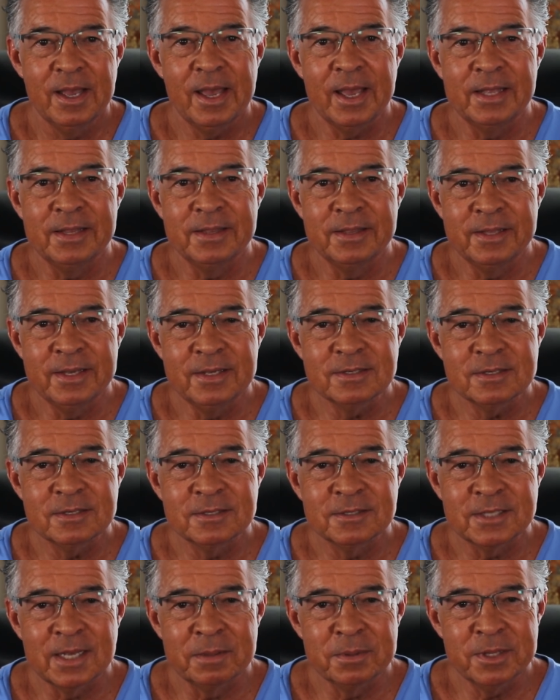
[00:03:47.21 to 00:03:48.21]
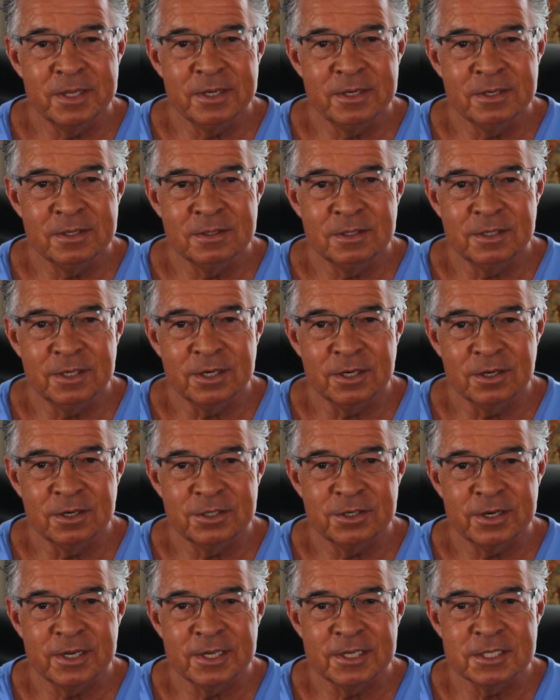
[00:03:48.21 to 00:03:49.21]
And these are some of the
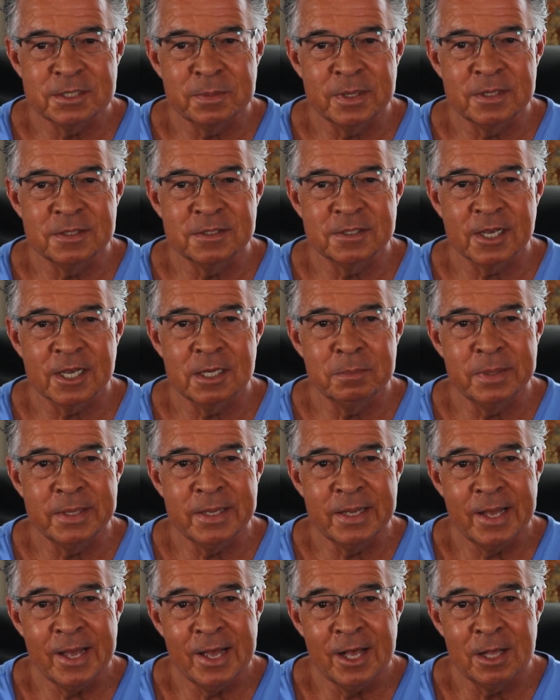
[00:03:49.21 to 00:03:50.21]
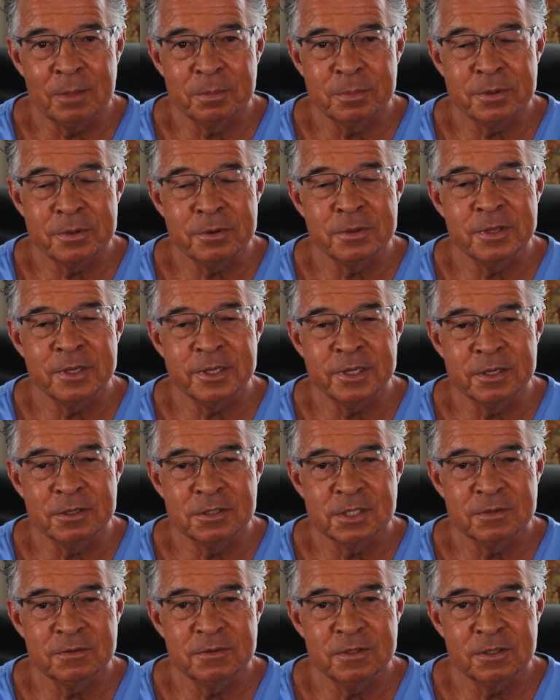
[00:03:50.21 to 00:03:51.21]
neurotransmitters that can be helped through the
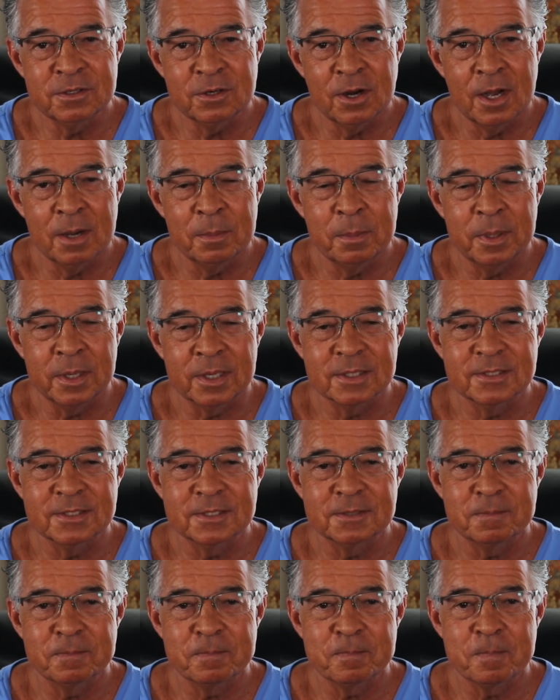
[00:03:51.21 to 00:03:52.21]
use of nootropics.